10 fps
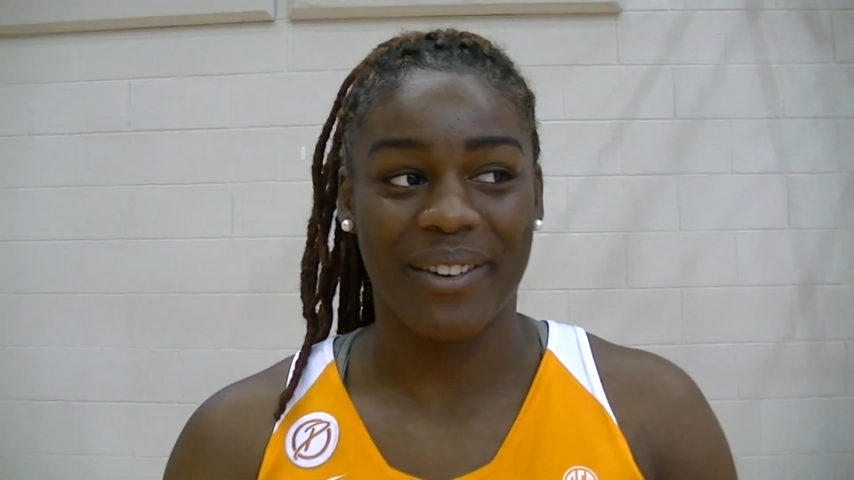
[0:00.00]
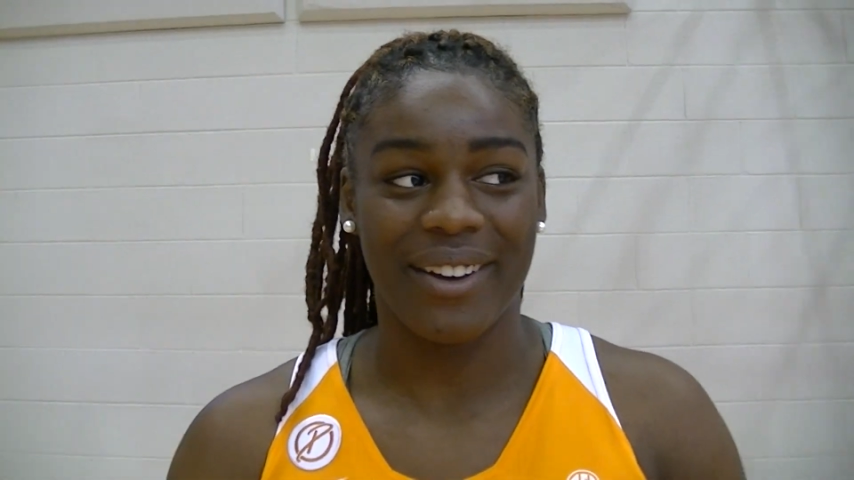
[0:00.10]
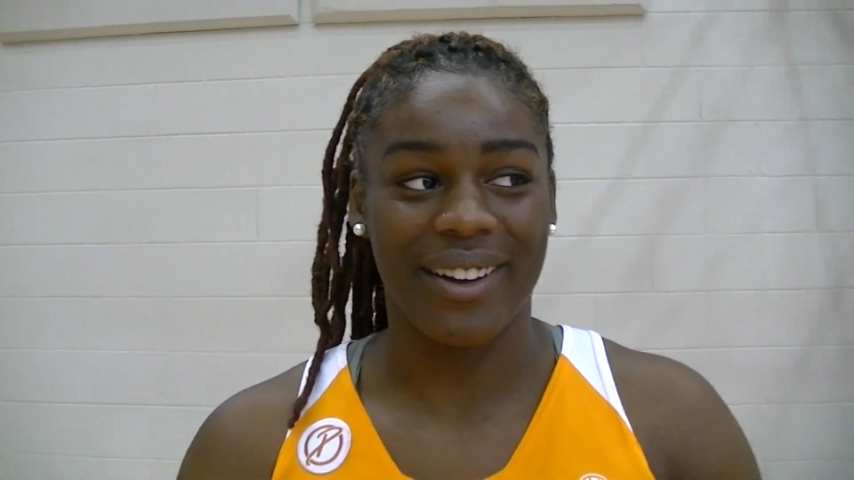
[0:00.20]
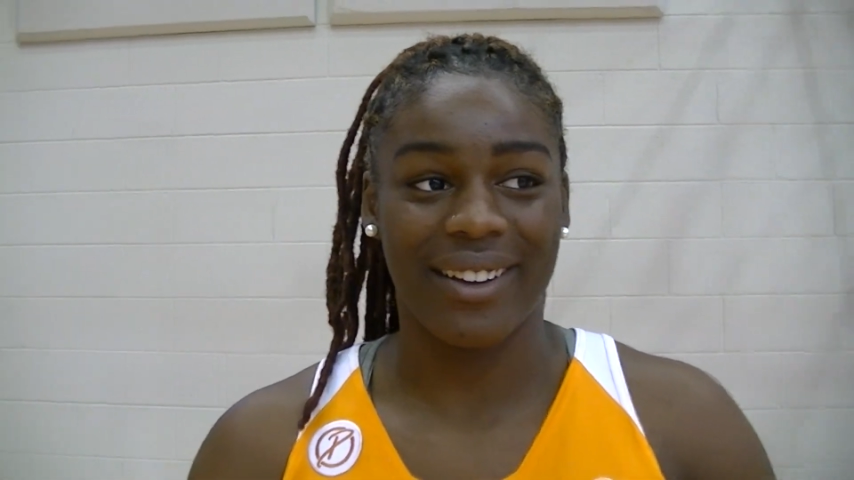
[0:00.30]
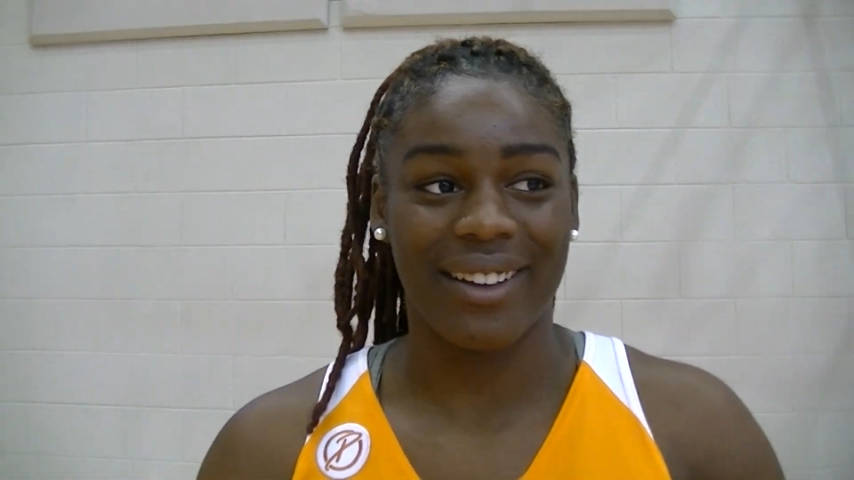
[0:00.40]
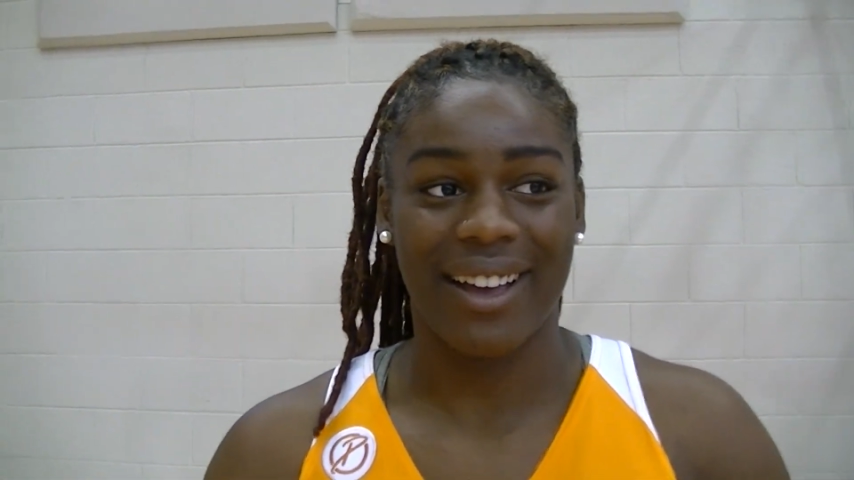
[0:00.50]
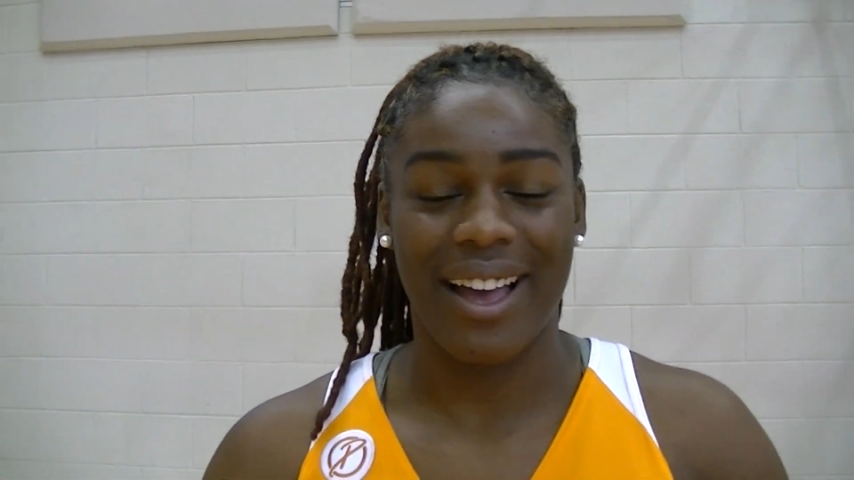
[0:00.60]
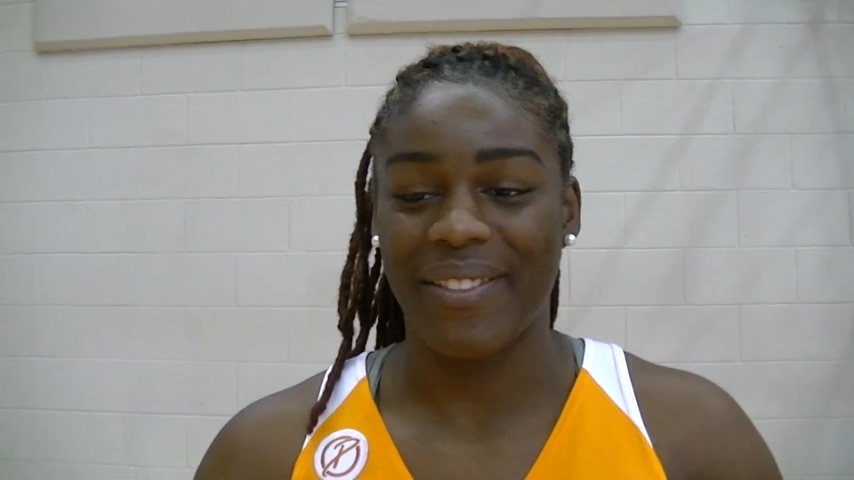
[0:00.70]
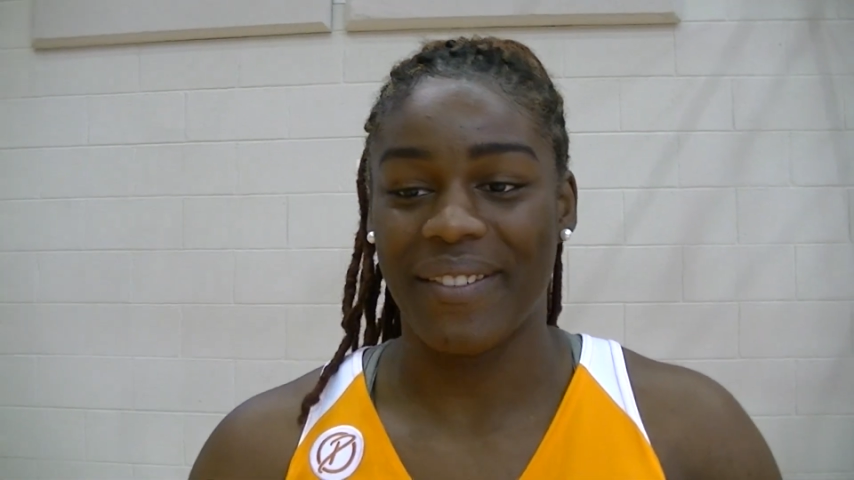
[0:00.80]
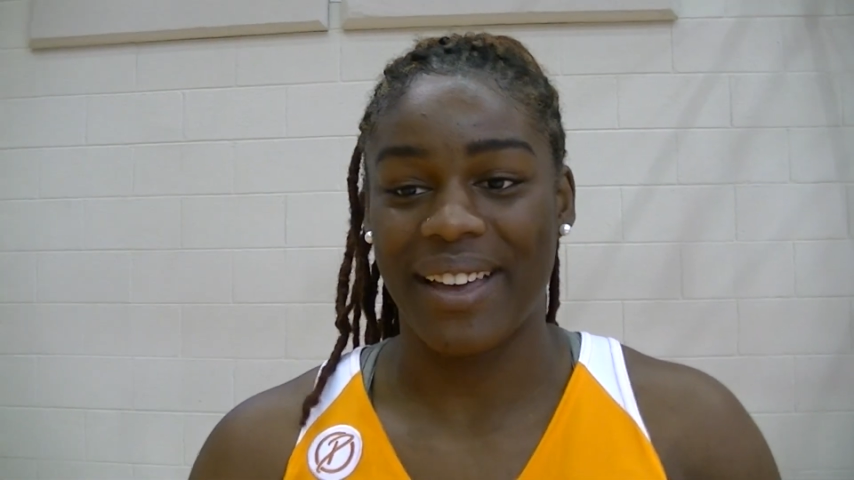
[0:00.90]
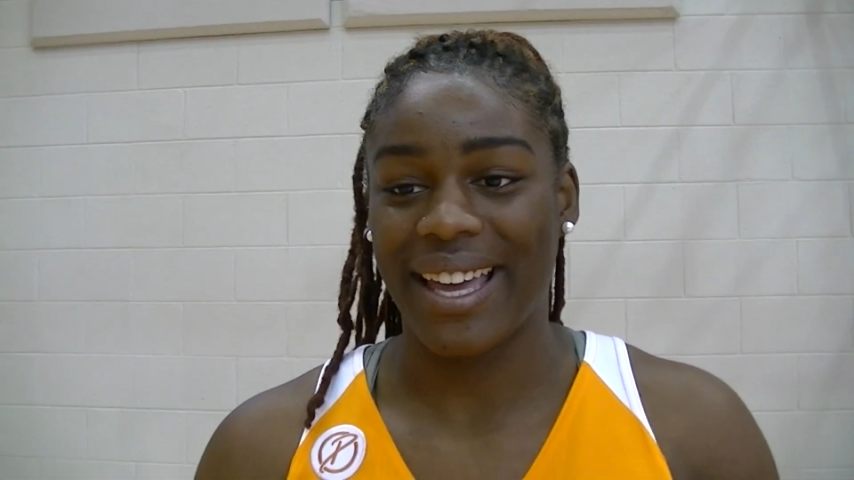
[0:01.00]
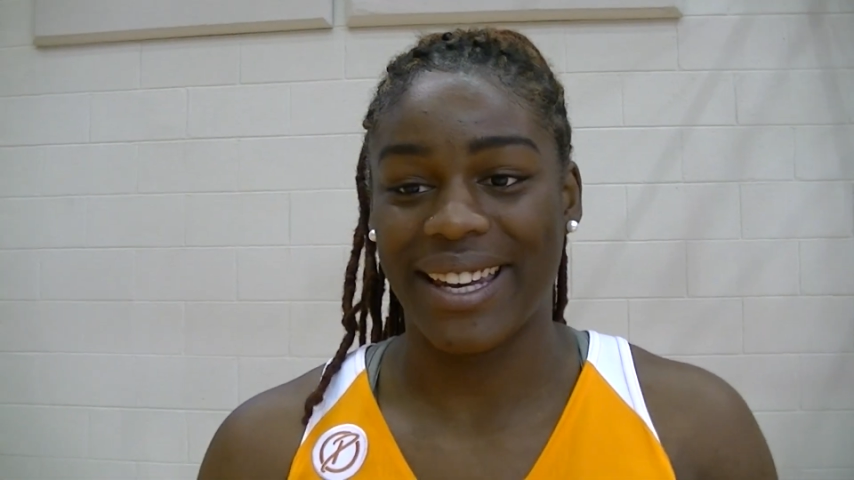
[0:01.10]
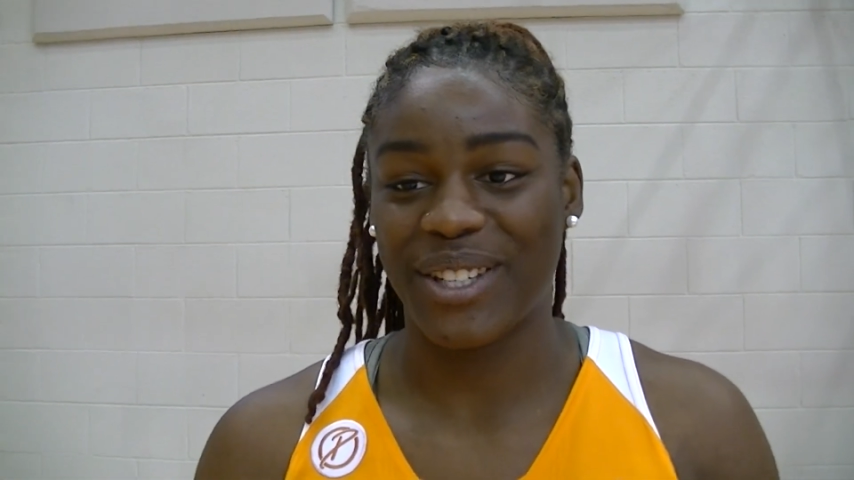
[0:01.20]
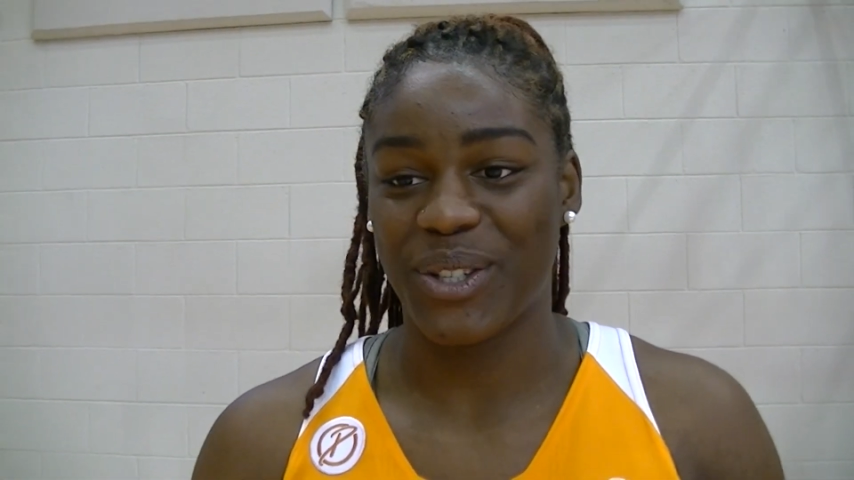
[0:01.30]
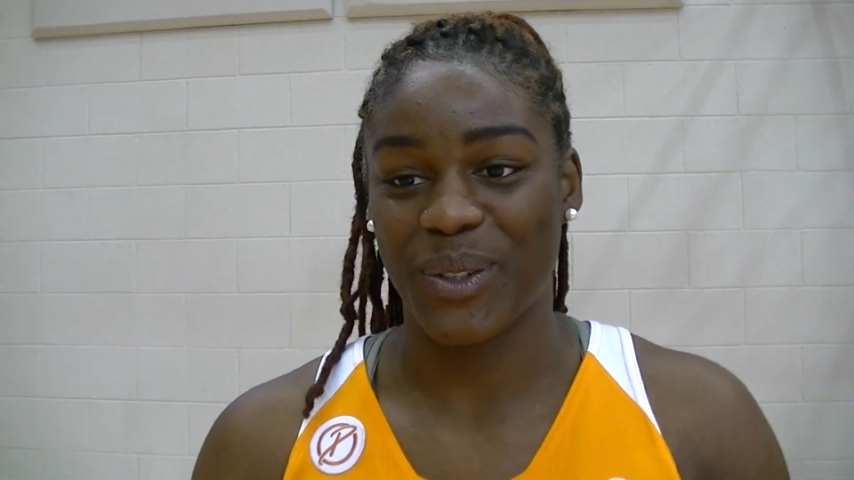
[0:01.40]
I've never had
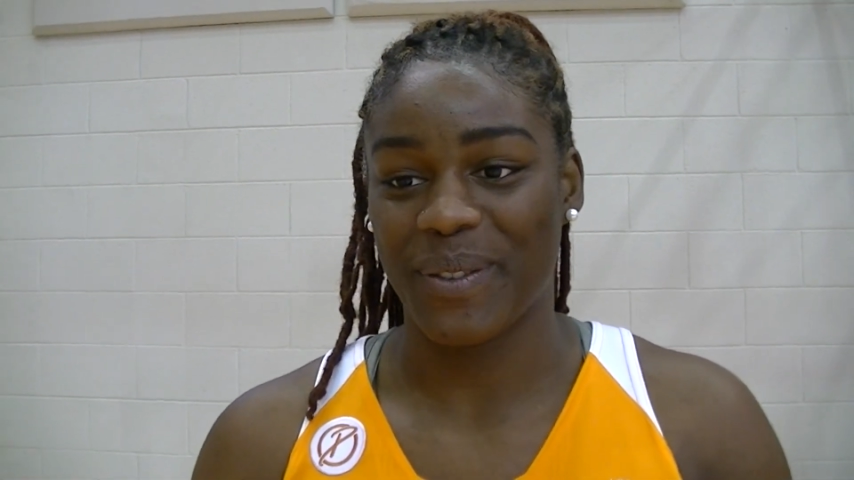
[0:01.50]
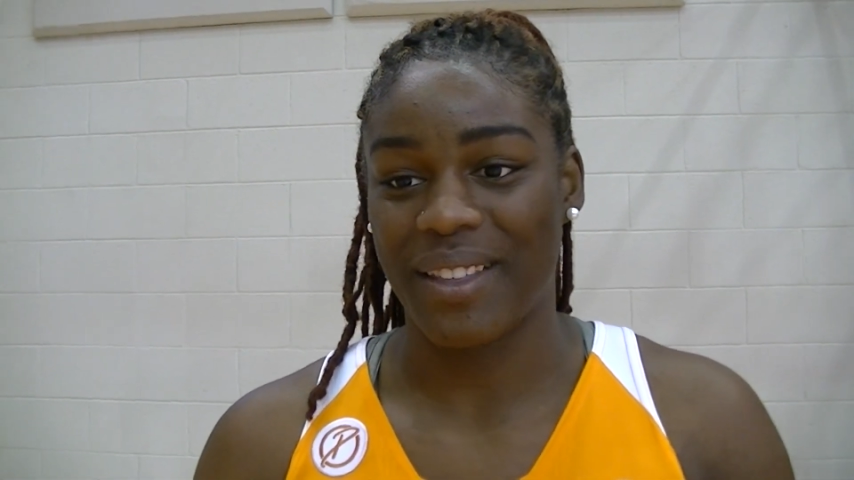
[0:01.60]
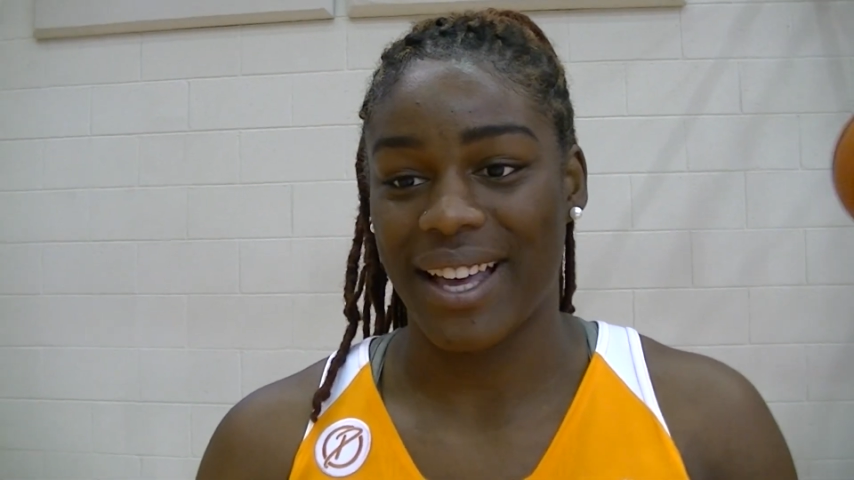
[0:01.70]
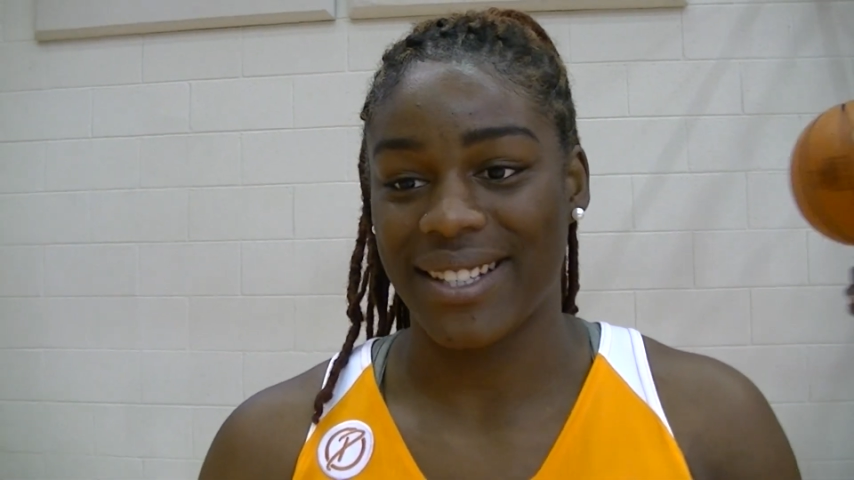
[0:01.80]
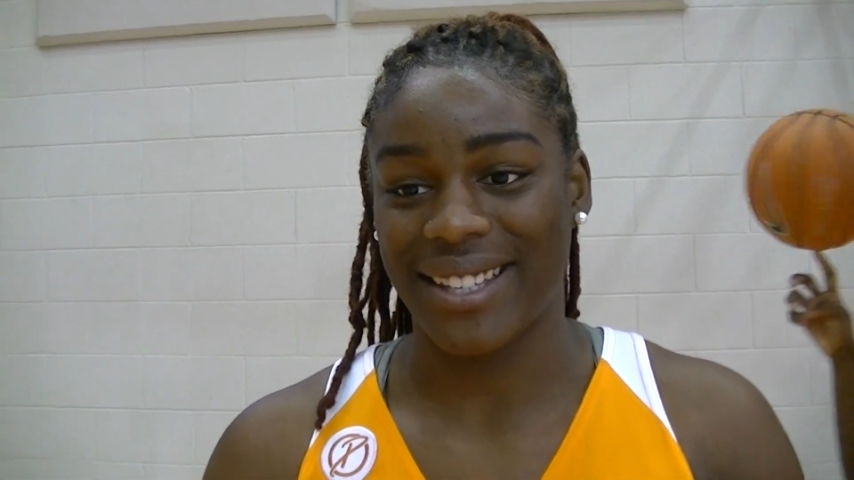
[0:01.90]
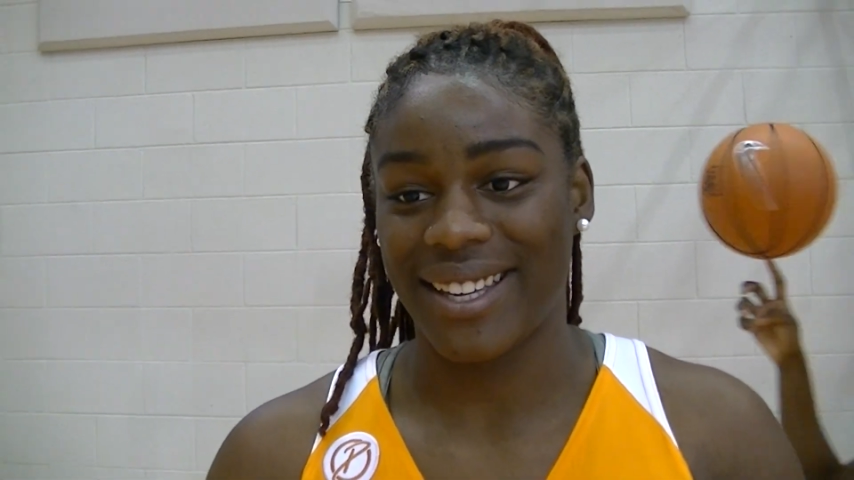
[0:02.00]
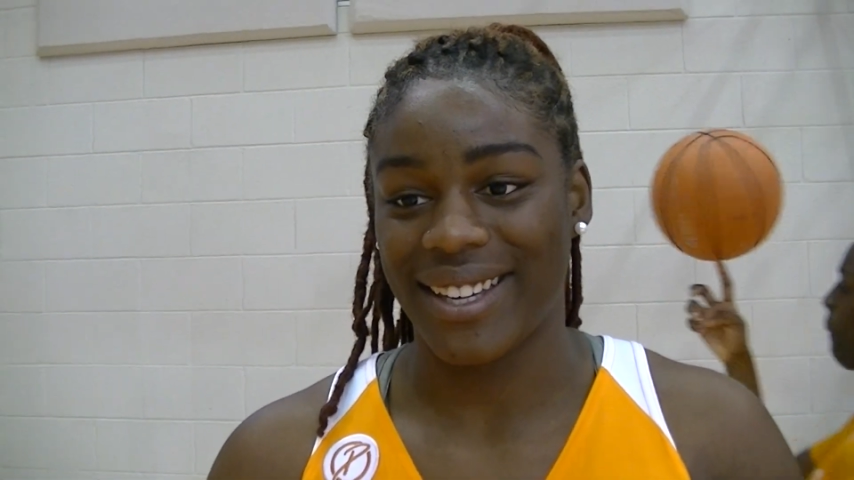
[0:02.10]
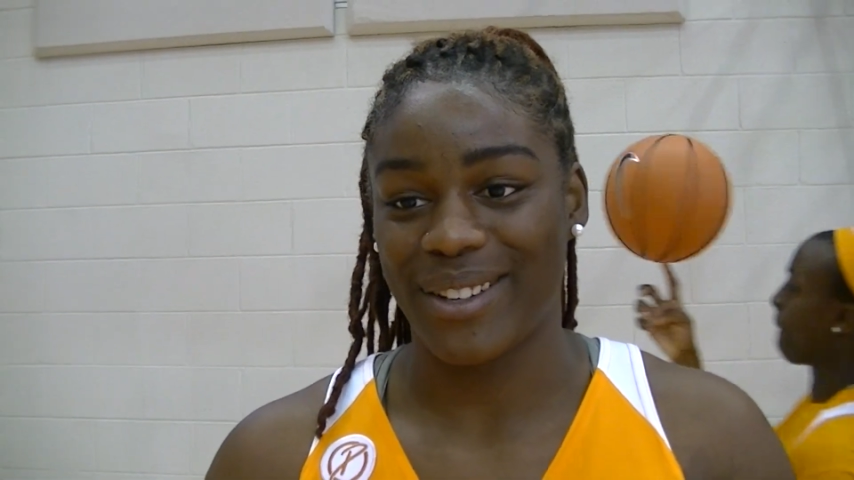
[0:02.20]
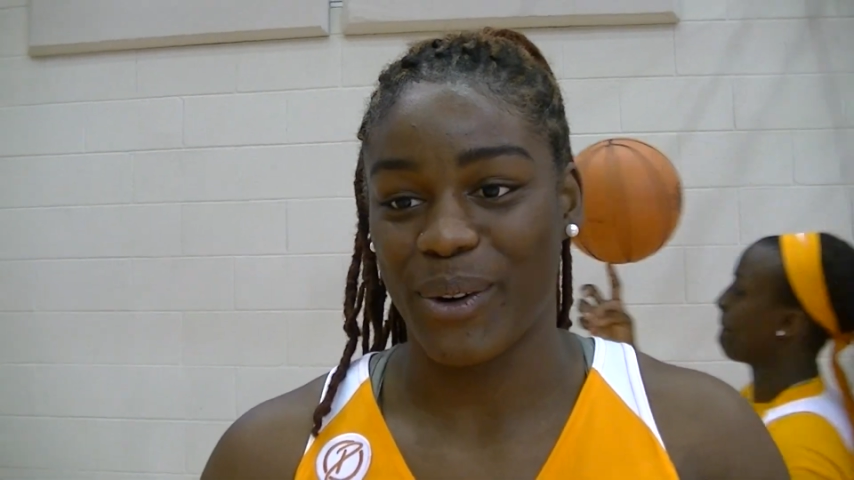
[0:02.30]
issues with that as a kid